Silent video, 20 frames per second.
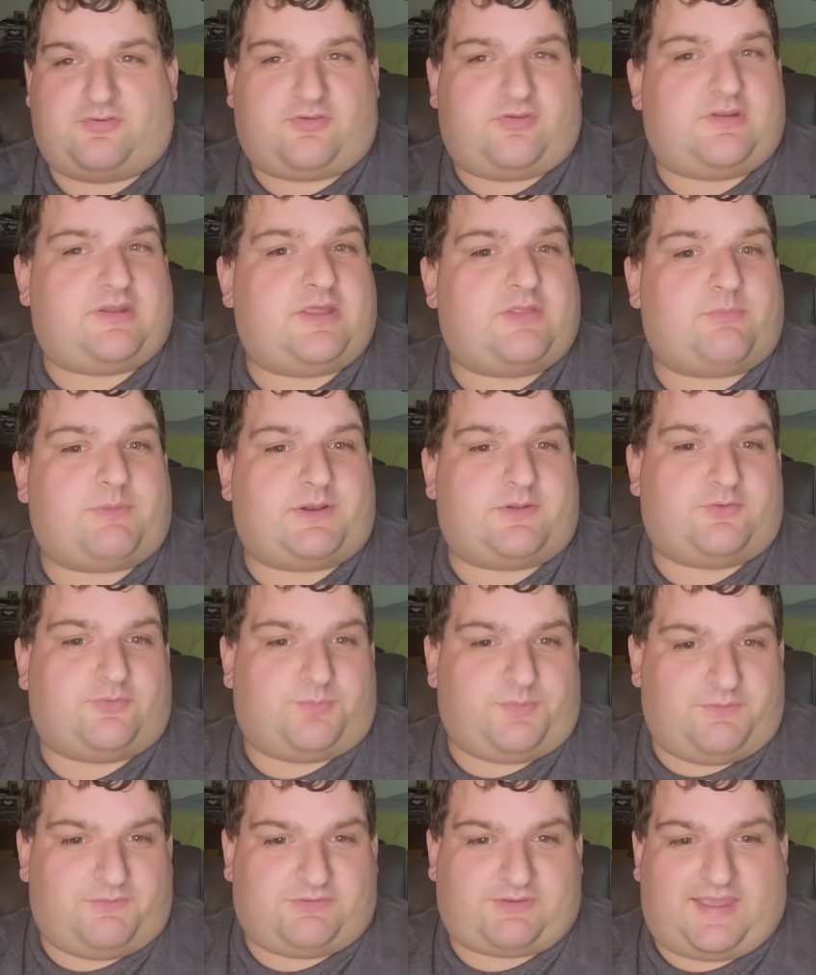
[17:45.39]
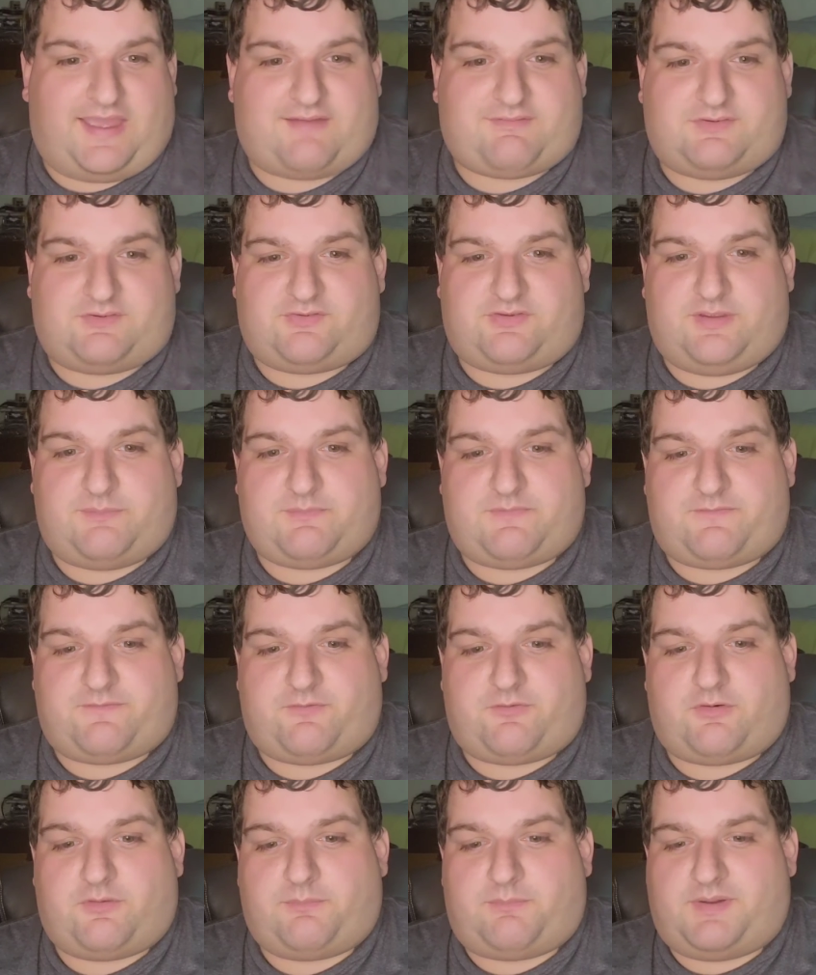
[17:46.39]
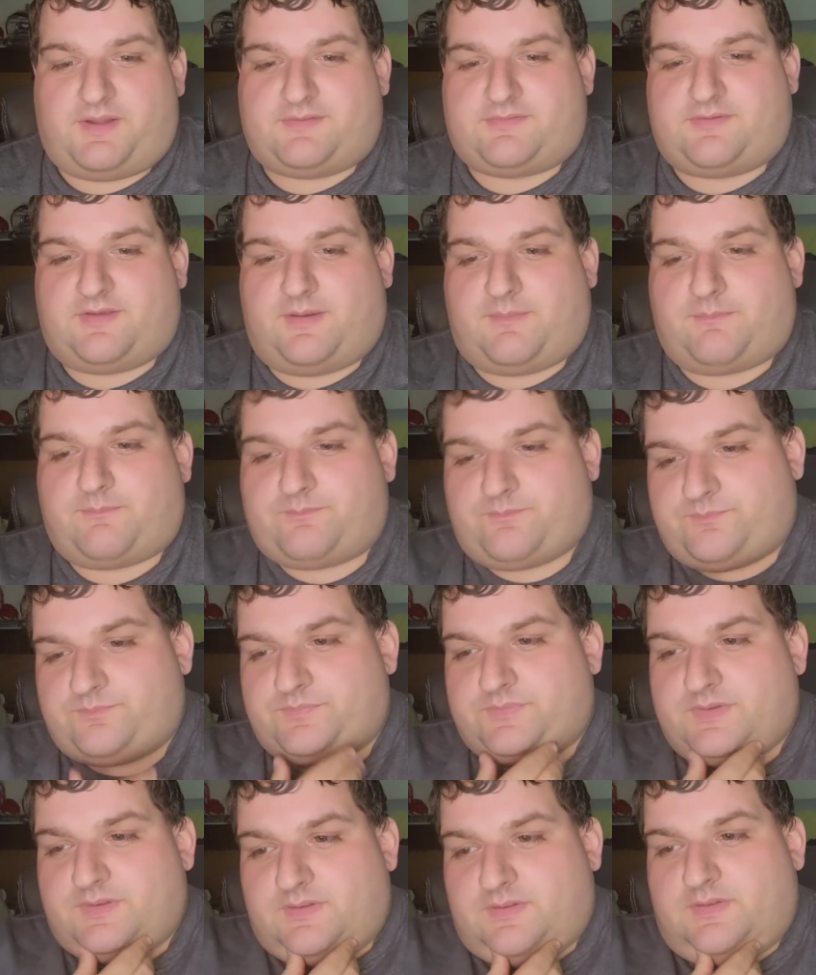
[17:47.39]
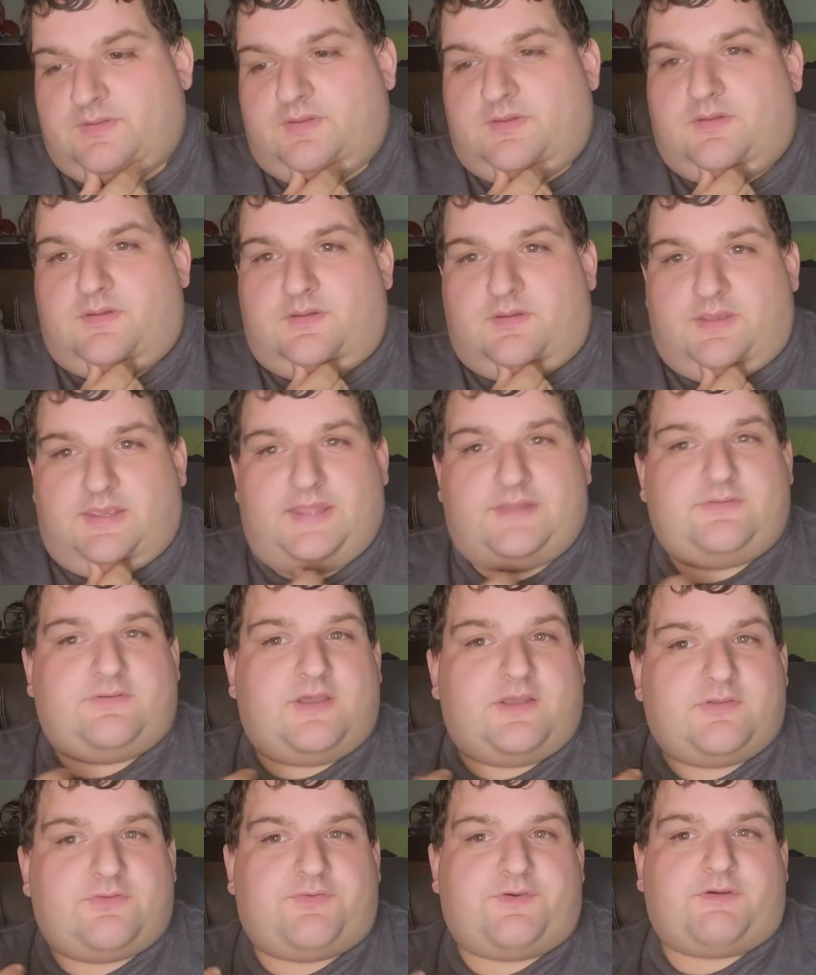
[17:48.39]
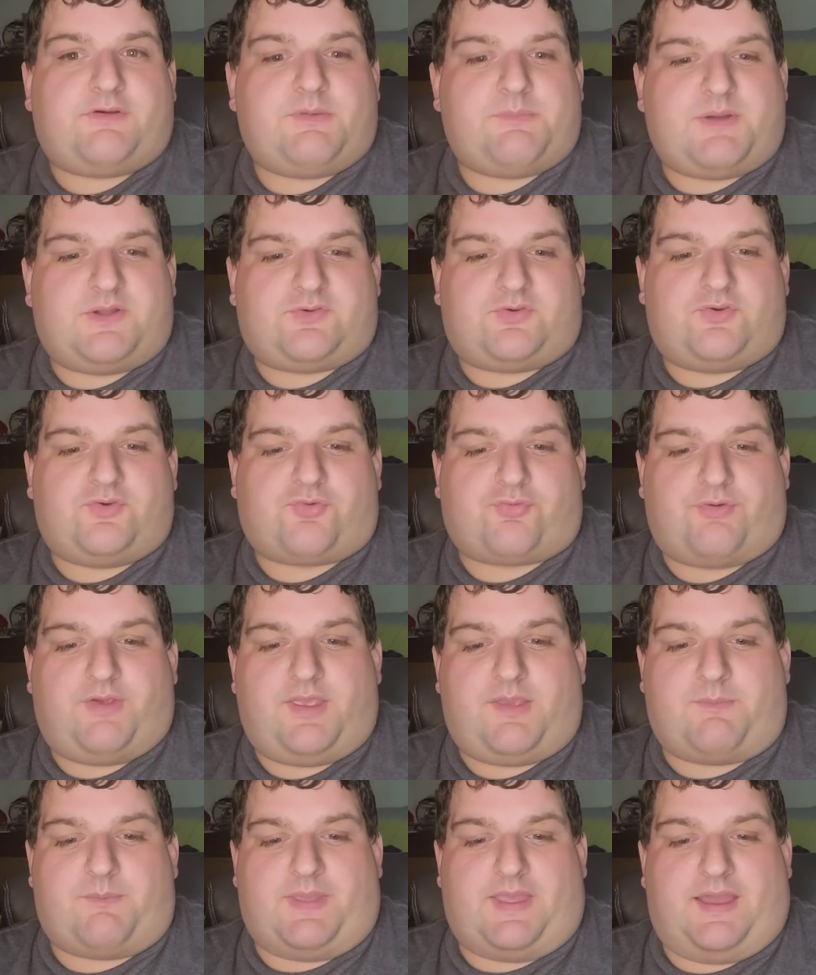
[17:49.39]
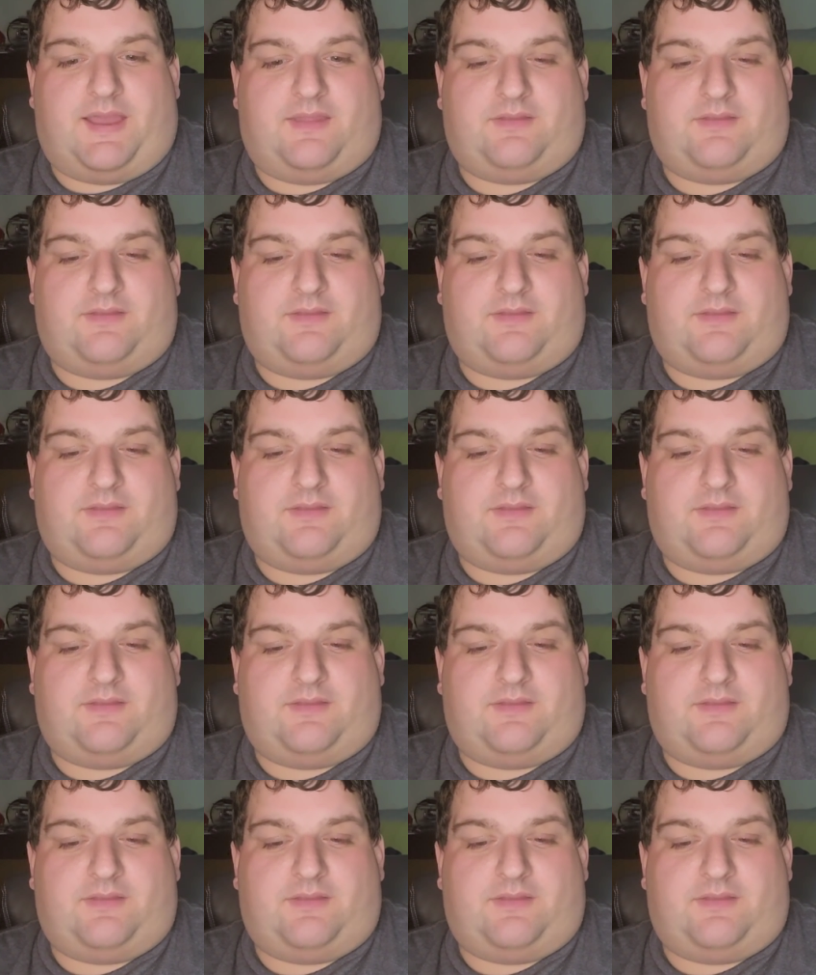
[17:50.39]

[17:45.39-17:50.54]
This is another one of those movies I haven't seen before, but um, it does very much intrigue me.